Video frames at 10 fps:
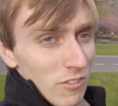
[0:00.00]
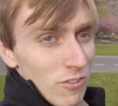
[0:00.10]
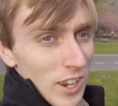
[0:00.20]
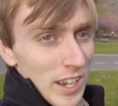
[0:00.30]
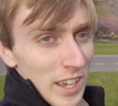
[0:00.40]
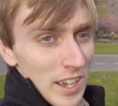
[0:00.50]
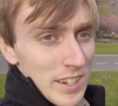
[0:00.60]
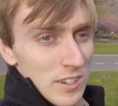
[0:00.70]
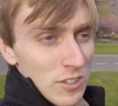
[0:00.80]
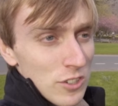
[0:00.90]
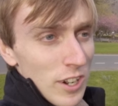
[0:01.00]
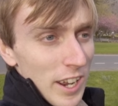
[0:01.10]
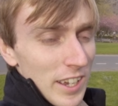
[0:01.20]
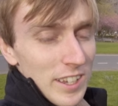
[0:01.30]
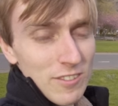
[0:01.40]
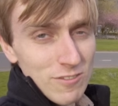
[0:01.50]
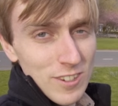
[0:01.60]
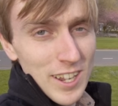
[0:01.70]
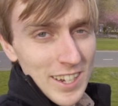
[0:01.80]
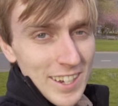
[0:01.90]
really ideal trek,
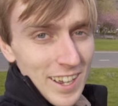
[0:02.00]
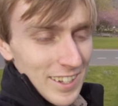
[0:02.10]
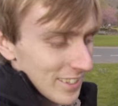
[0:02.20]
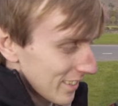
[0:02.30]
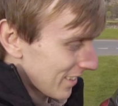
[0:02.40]
really nice.